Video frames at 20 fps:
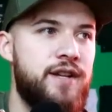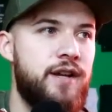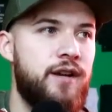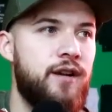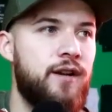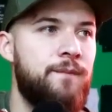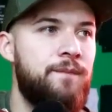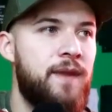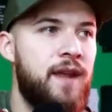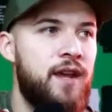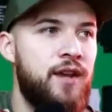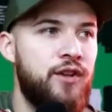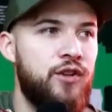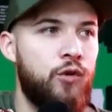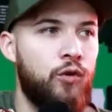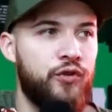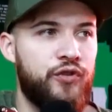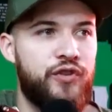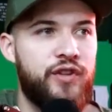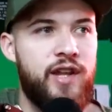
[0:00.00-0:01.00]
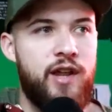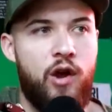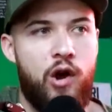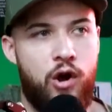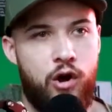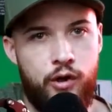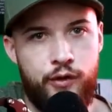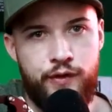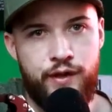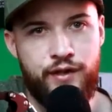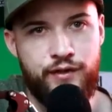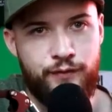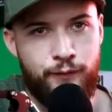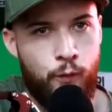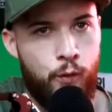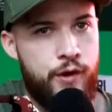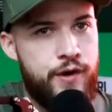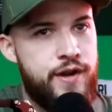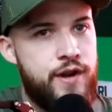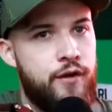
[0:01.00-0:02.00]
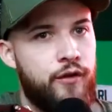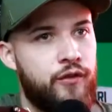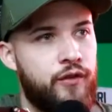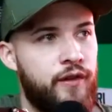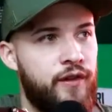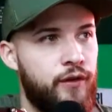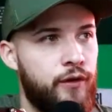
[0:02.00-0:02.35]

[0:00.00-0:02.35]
here, you'll see all these void years.